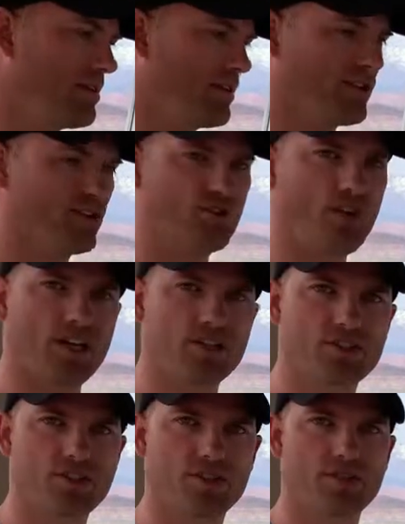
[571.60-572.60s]

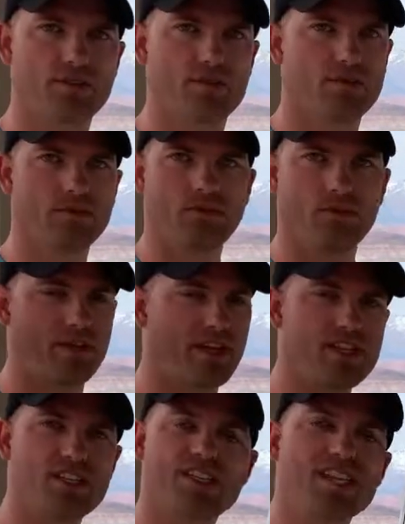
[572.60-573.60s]
structure, or
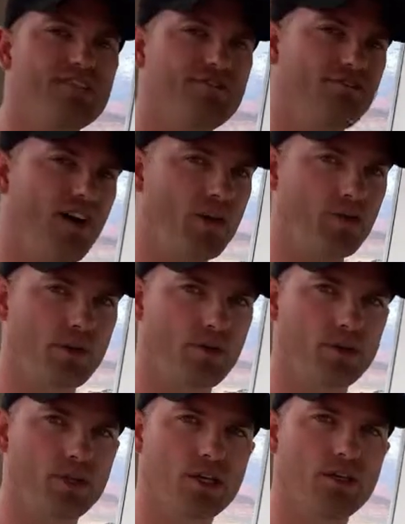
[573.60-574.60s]
they just didn't find what they
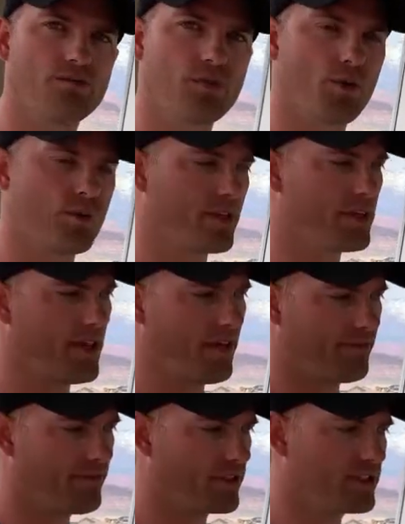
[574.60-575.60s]
were looking for within
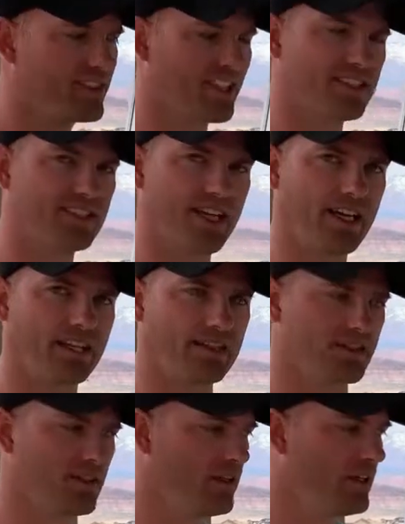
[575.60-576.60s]
that first 6
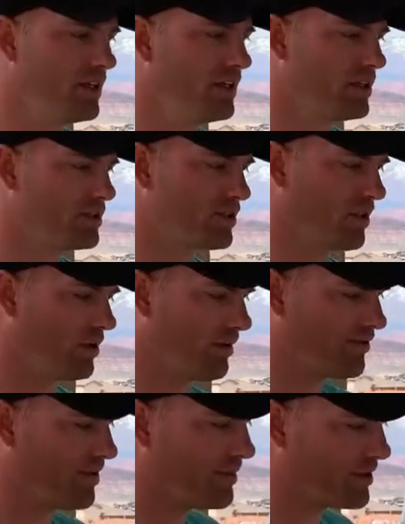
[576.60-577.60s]
seconds. So
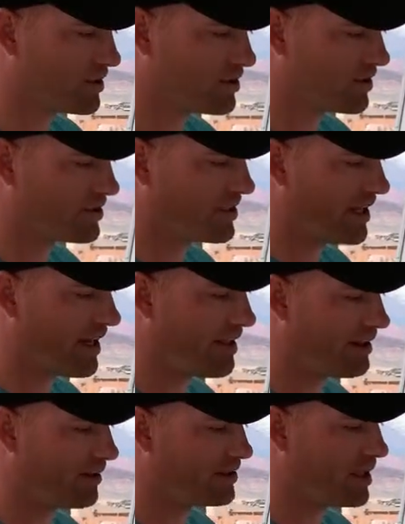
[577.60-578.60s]
if somebody goes to your
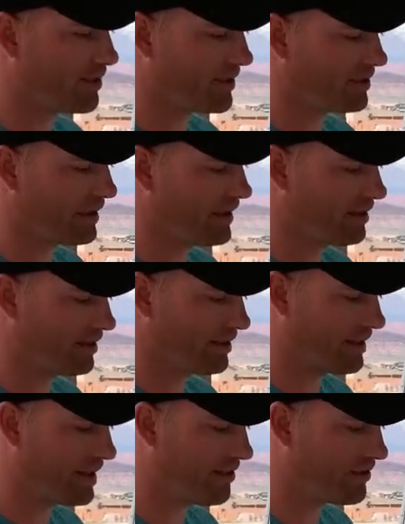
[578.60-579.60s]
site, they'll typically
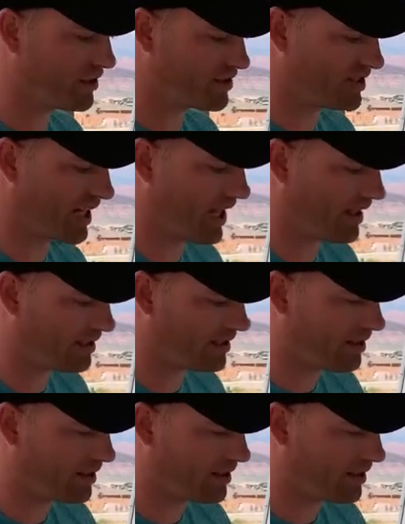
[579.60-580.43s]
leave your site